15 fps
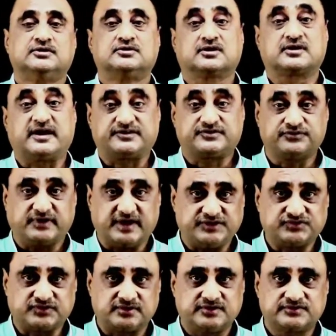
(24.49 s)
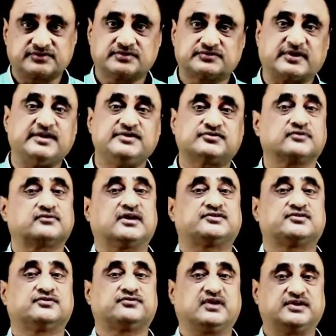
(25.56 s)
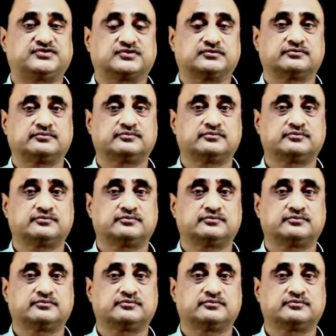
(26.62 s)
the classification. It is a science of classification.